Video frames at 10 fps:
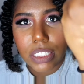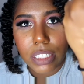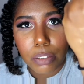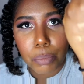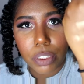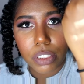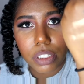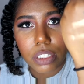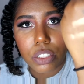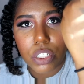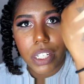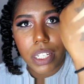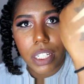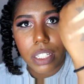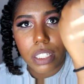similar in
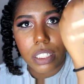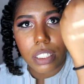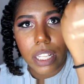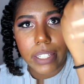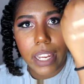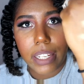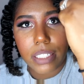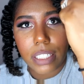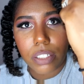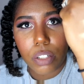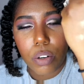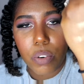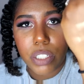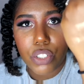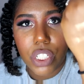shade, like
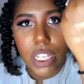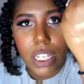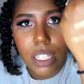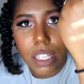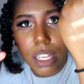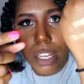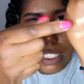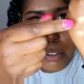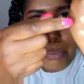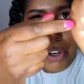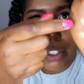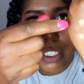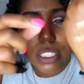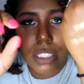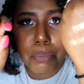identical in shade.
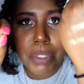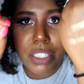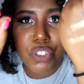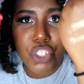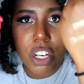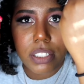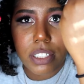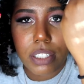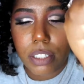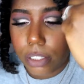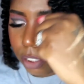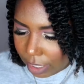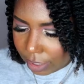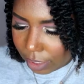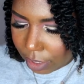Steampunk is a bit chunkier,
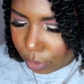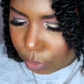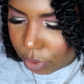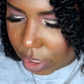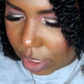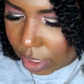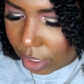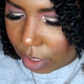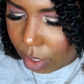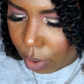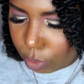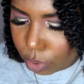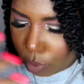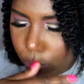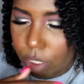and Guilt
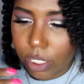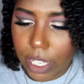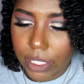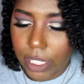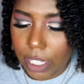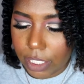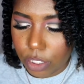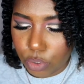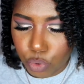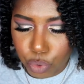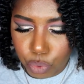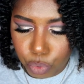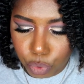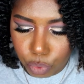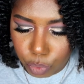goes on like a
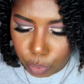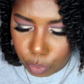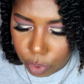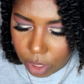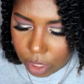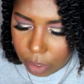true